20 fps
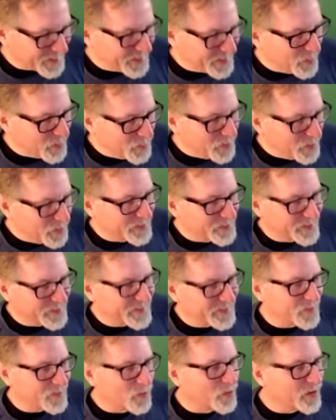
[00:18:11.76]
where was it,
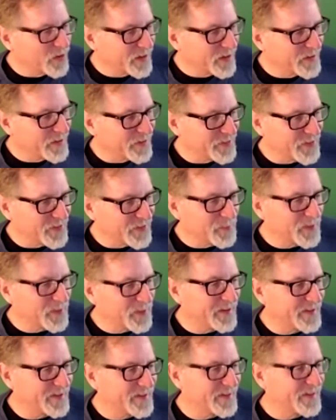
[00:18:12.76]
Oregon or
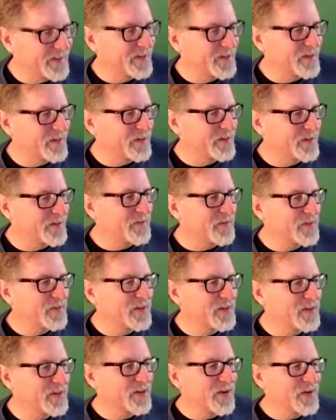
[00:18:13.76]
someplace, or San
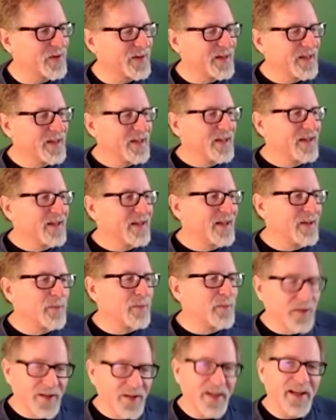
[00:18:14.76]
Francisco, and
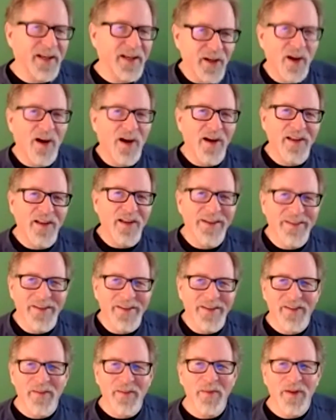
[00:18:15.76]
we were taking call-ins,
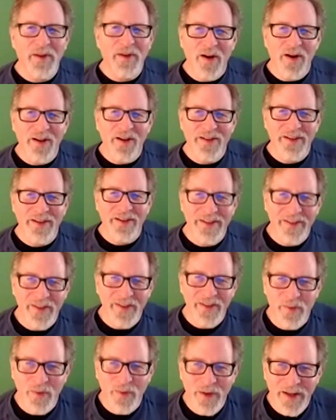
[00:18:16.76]
and someone called in and
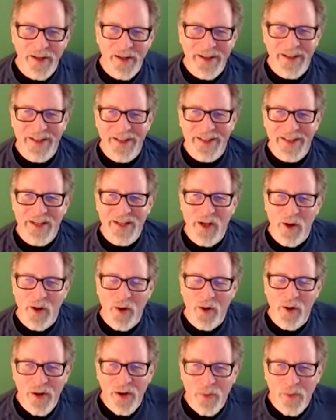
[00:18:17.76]
said, you
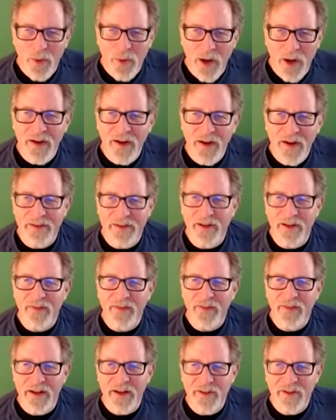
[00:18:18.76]
know, well, I've
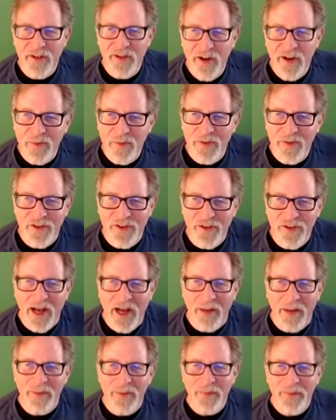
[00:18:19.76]
got a terrible
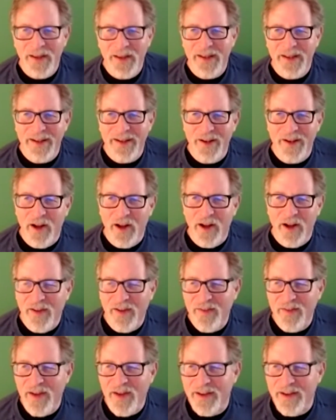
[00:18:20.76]
job. You know,
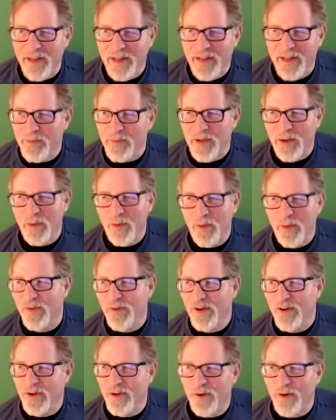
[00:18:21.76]
I work
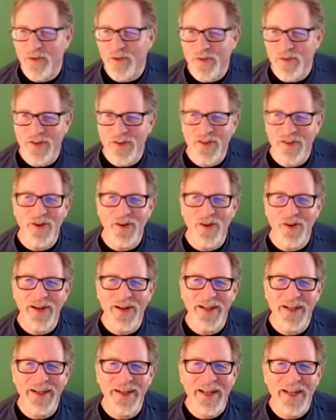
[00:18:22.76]
for a grocery store,
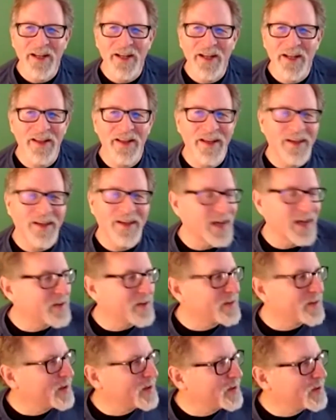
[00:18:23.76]
and
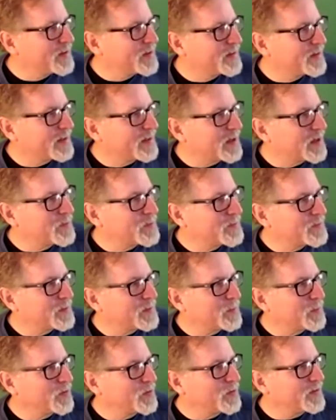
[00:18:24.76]
I'm
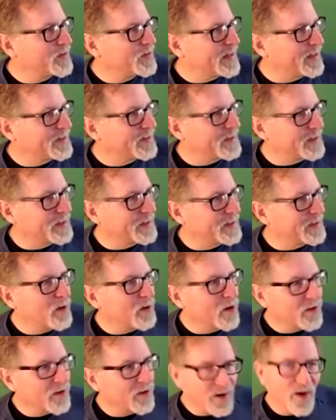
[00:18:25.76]
the person that has to get
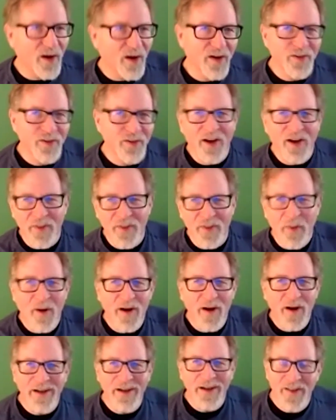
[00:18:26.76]
all the carts off the
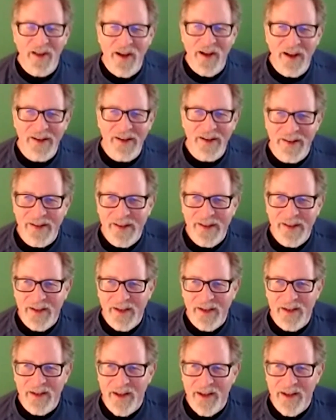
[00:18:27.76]
parking lot, and
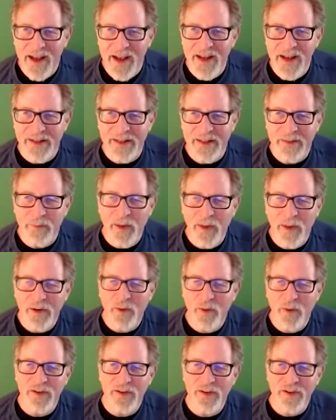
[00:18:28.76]
I hate it. And my
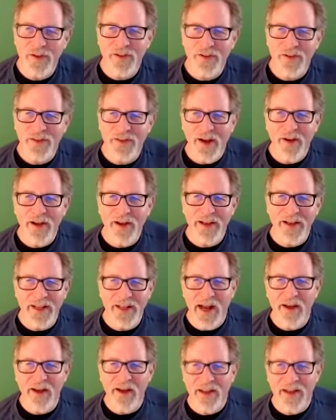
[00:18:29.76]
question to you is, how do I get
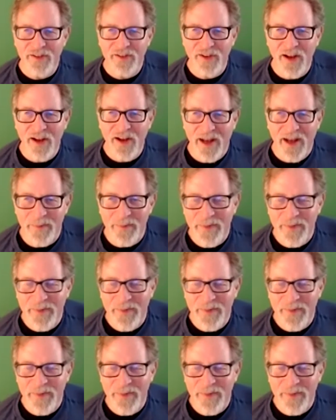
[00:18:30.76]
out of that job?